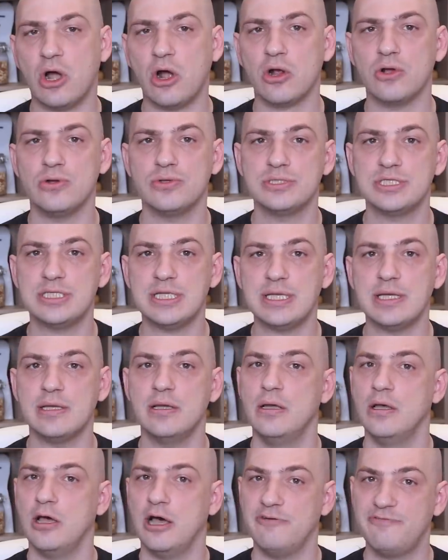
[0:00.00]
the
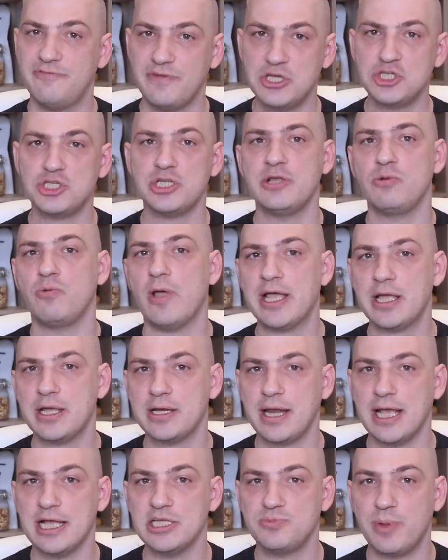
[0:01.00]
ROC officially
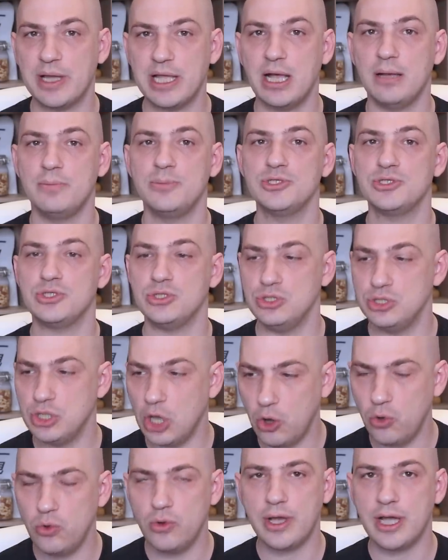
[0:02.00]
recognized by almost
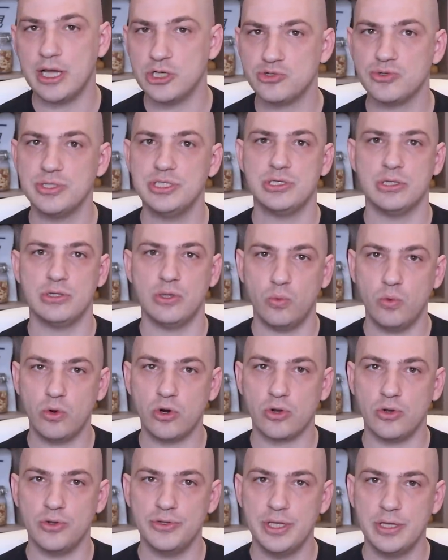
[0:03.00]
no countries in the
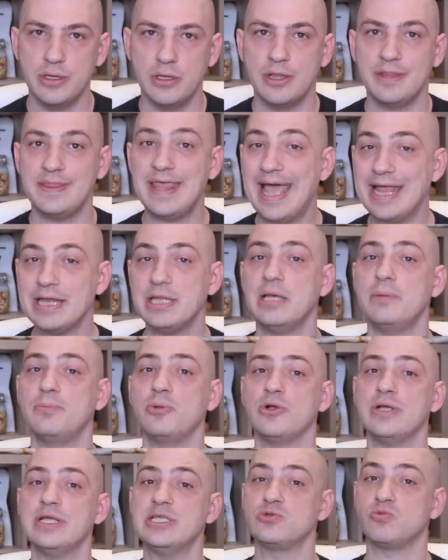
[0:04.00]
world, that
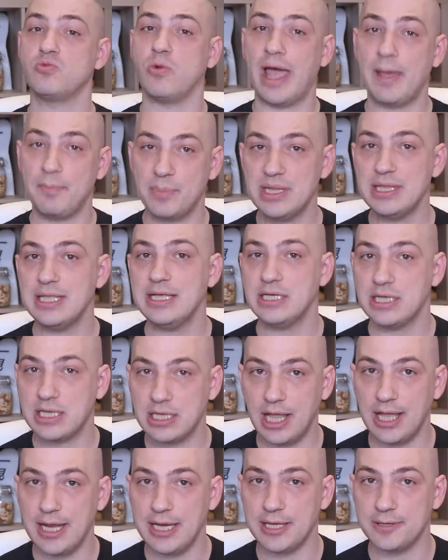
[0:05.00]
number is rapidly
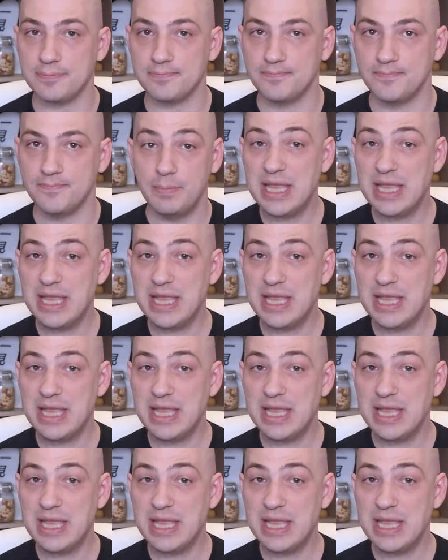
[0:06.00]
declining.